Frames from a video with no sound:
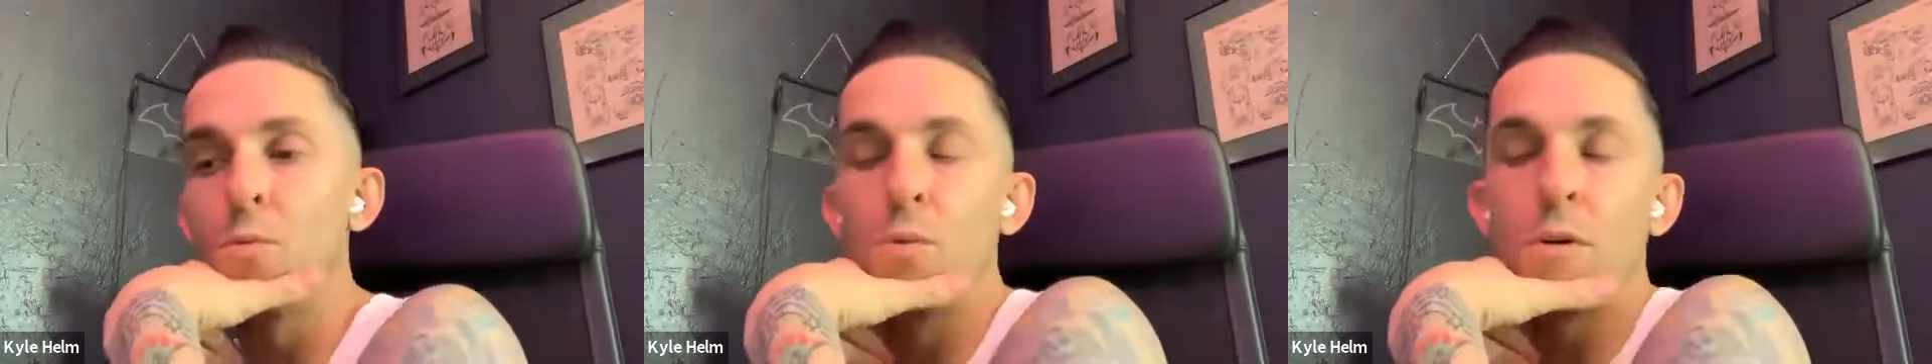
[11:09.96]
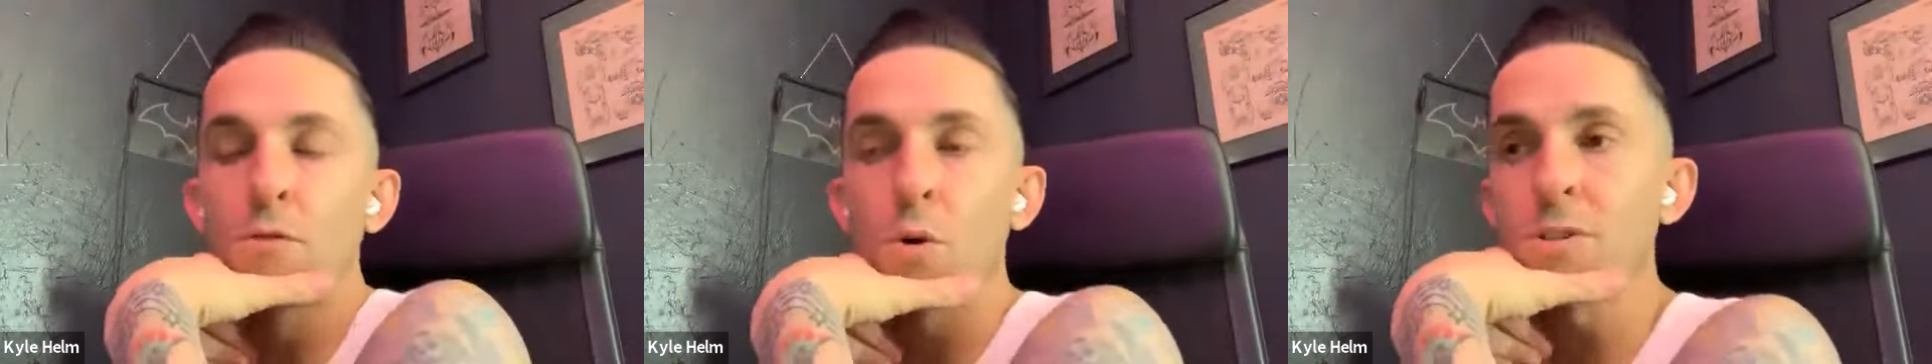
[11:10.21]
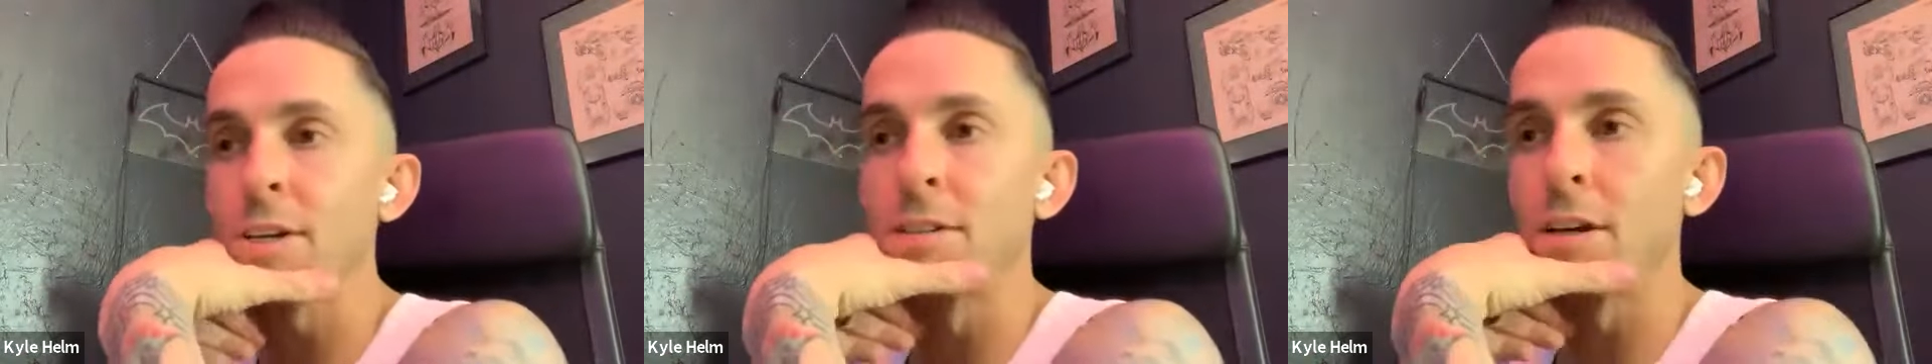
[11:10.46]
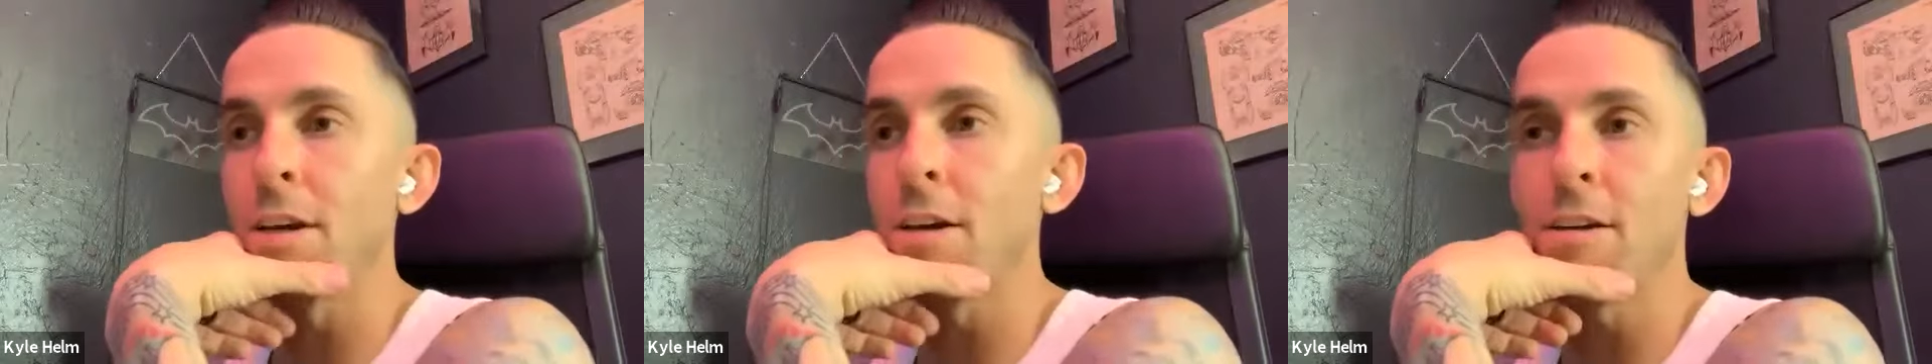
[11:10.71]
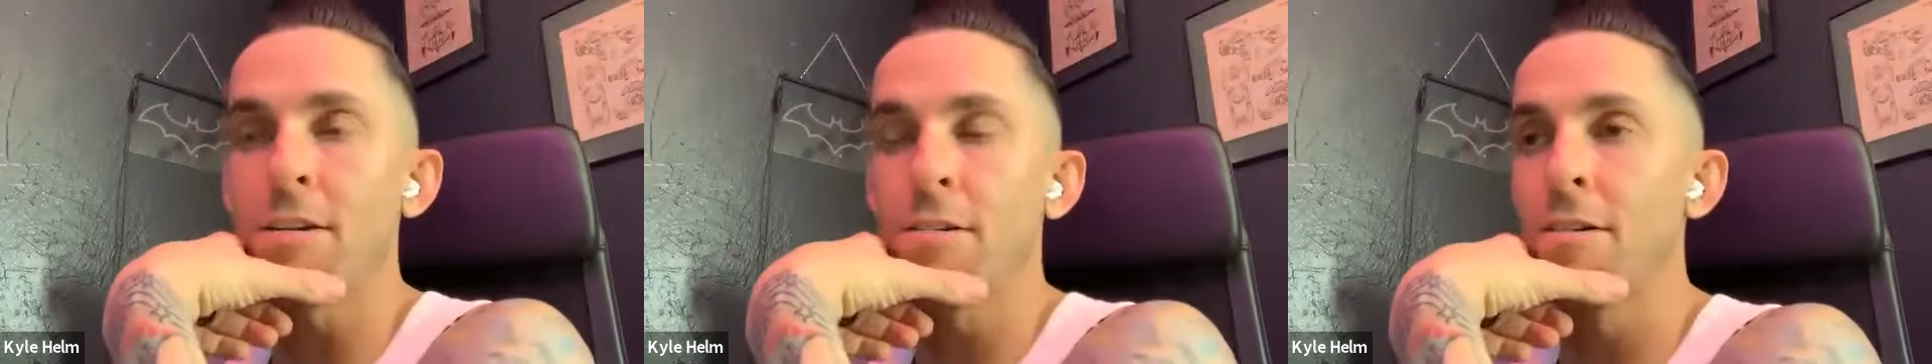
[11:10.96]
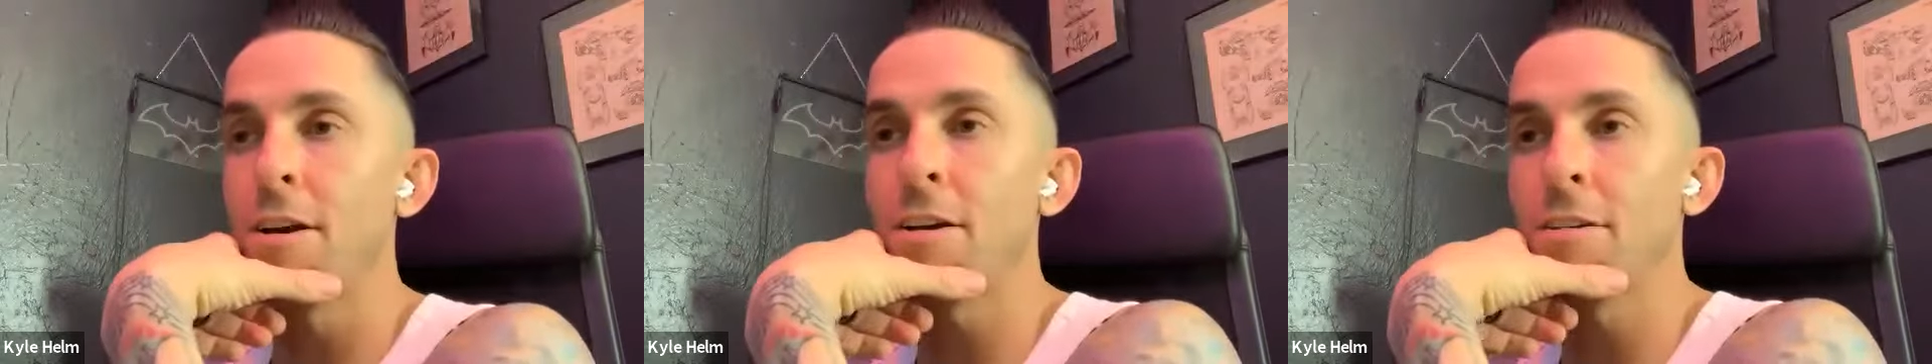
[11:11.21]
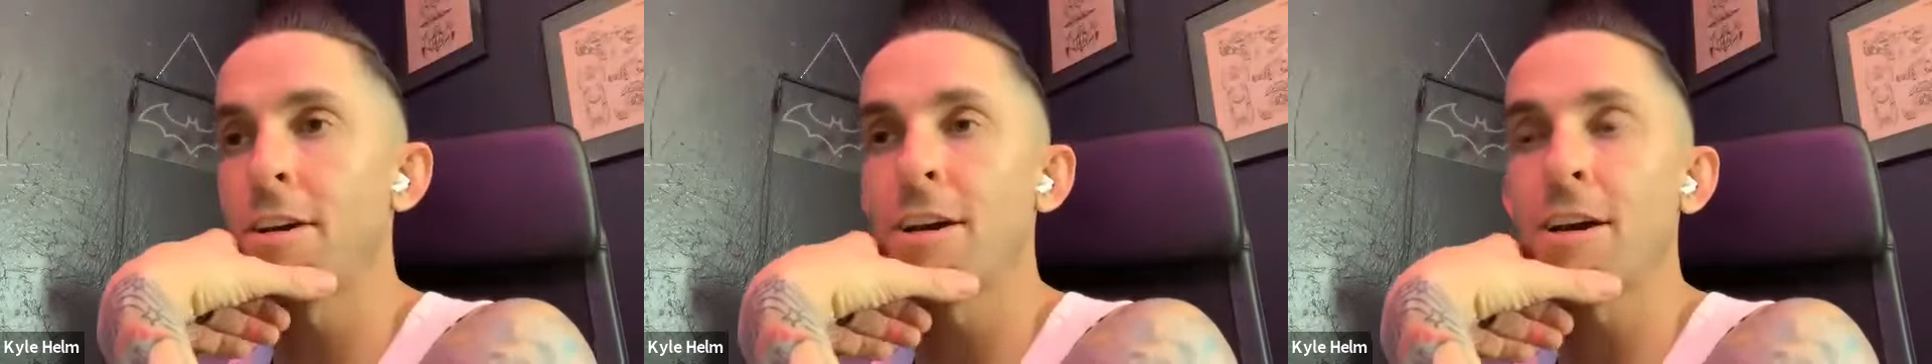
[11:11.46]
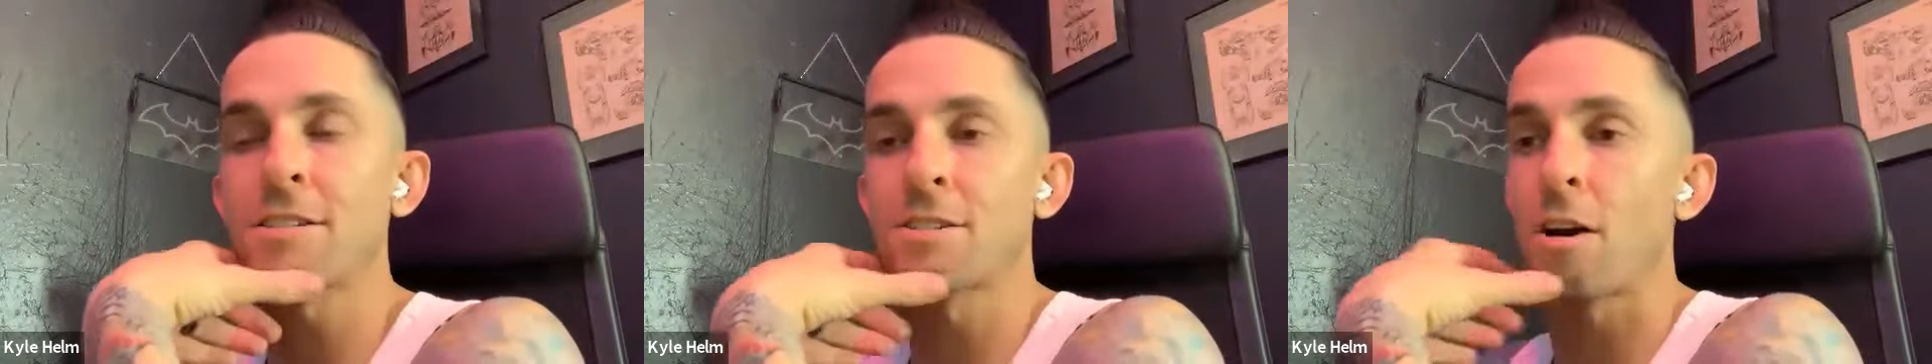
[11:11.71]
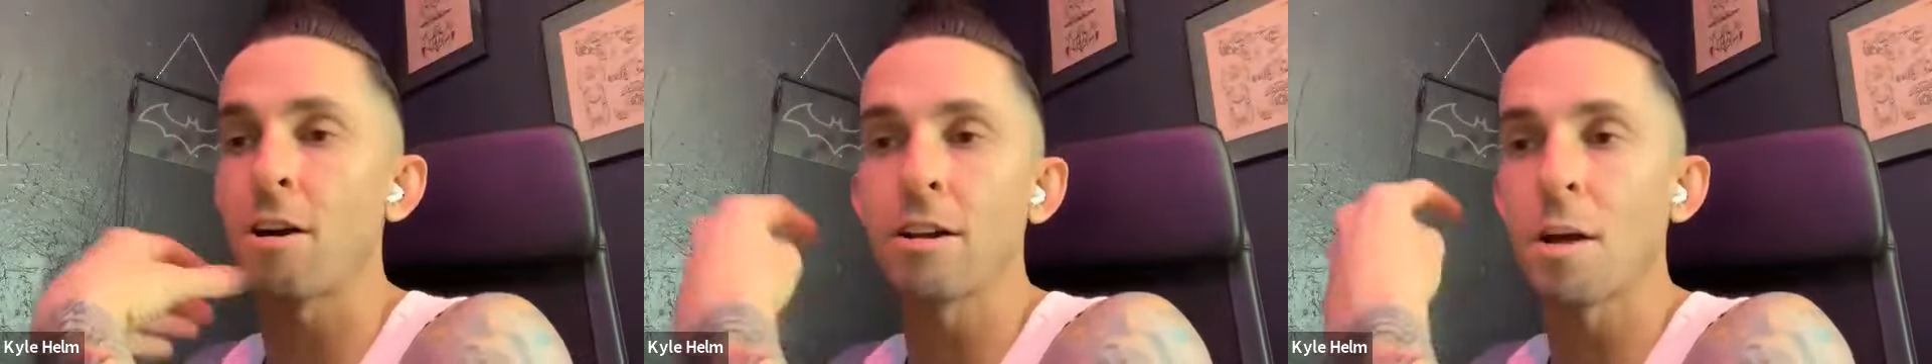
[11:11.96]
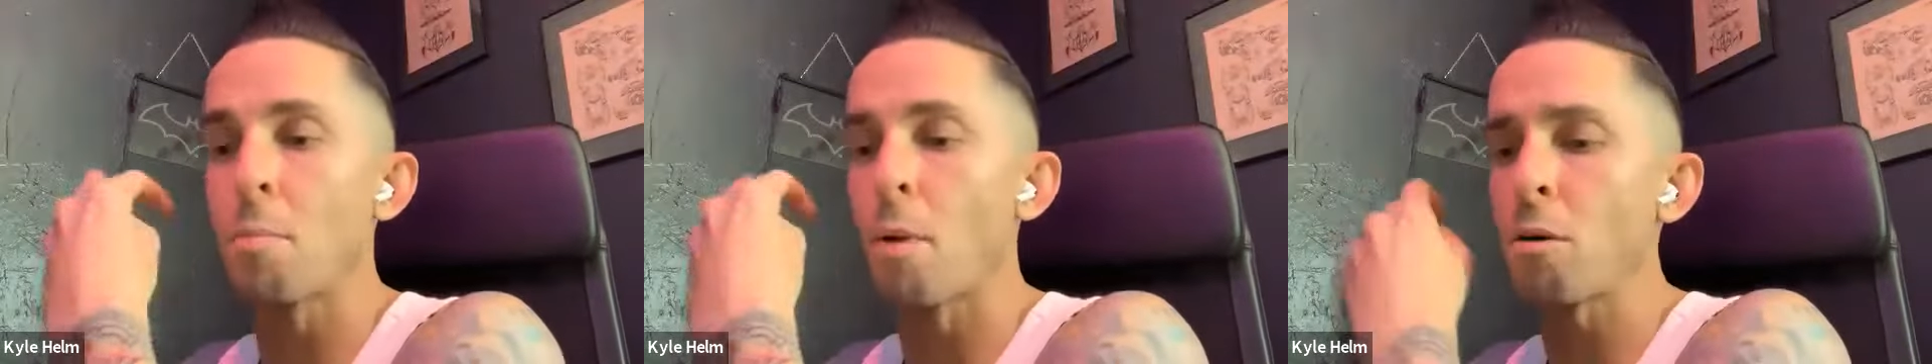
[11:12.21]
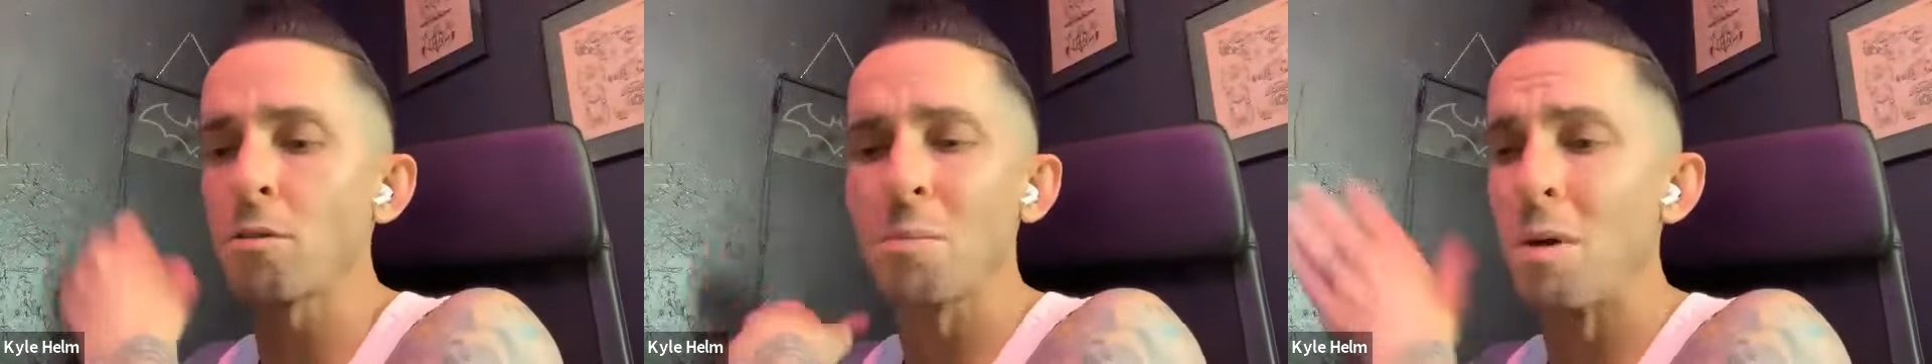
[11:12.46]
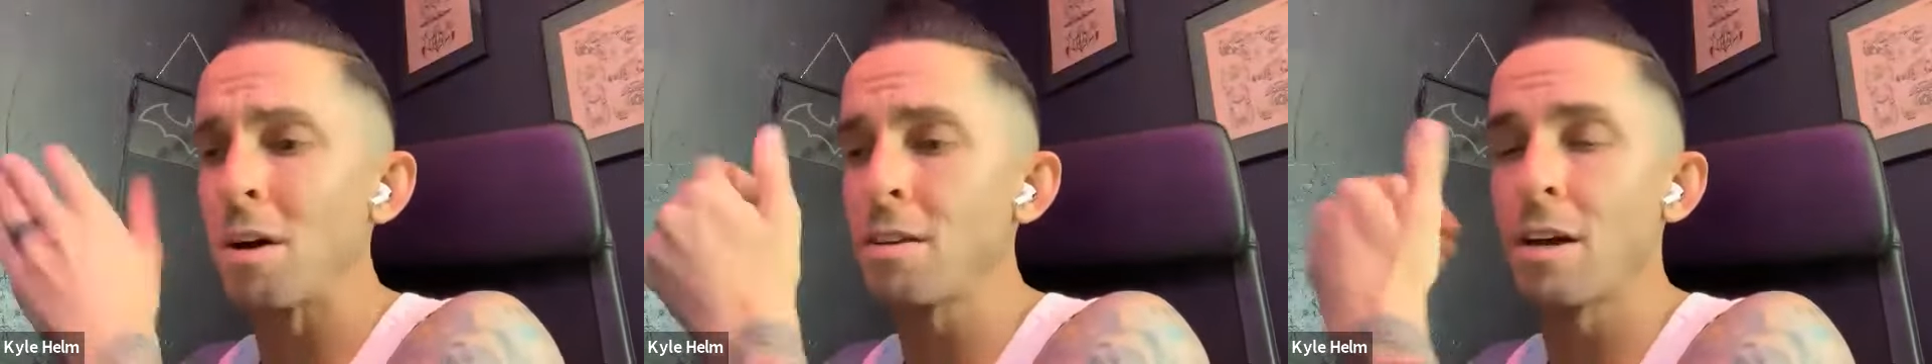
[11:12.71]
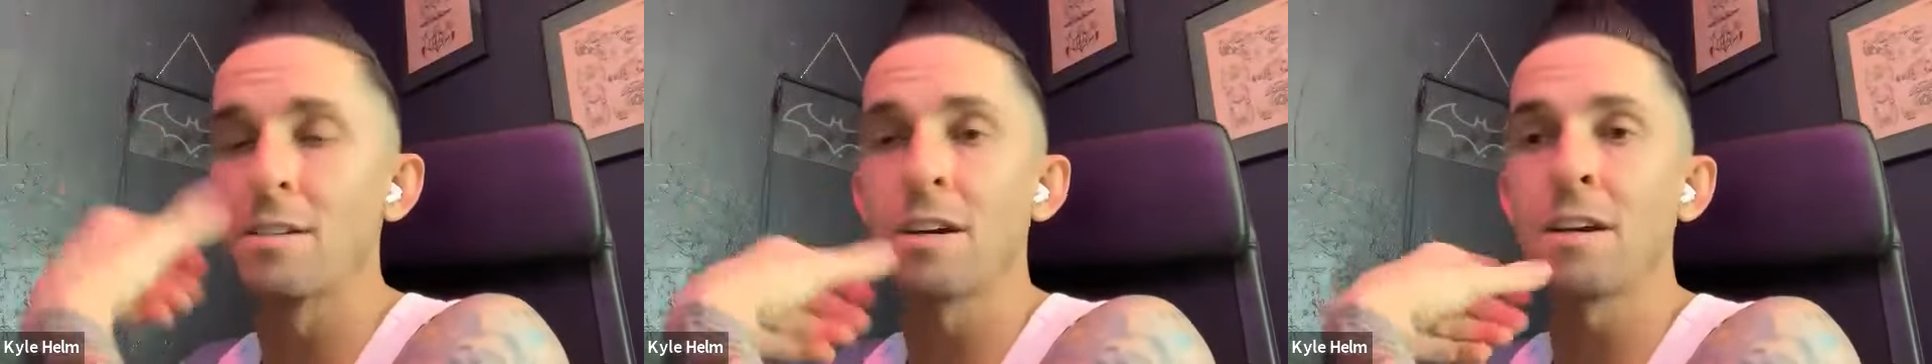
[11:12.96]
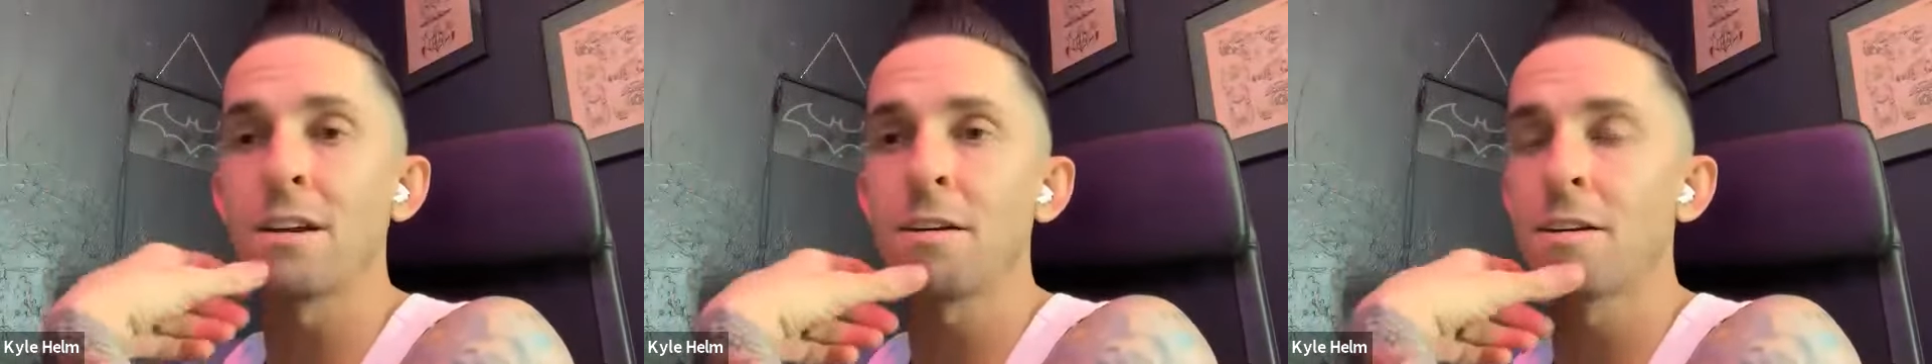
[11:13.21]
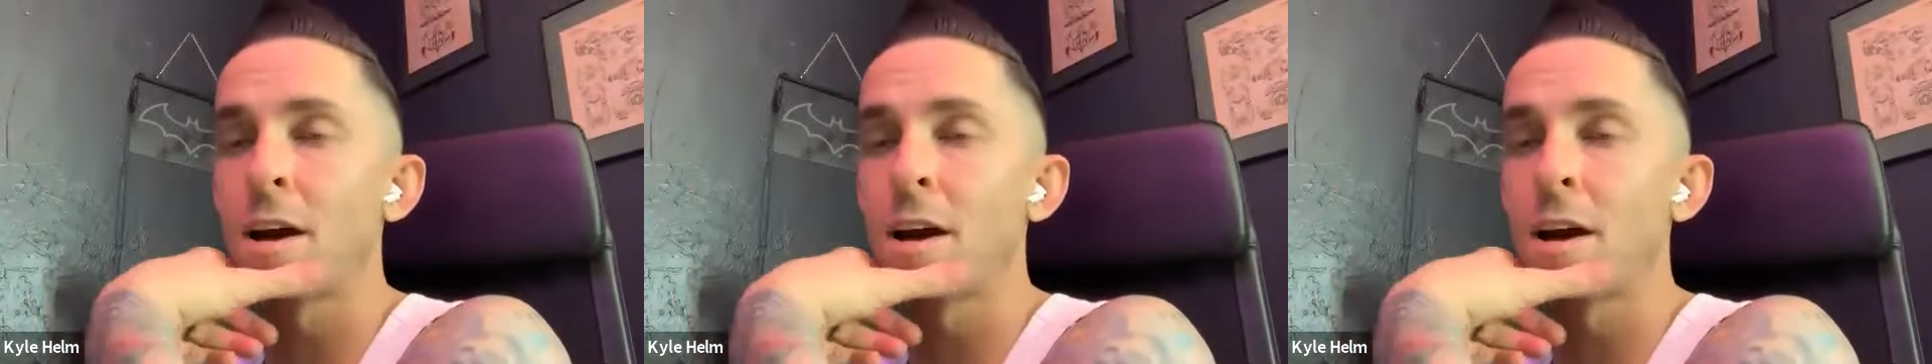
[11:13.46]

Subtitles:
of course I did it, right? Like, I got started, I borrowed the money that day.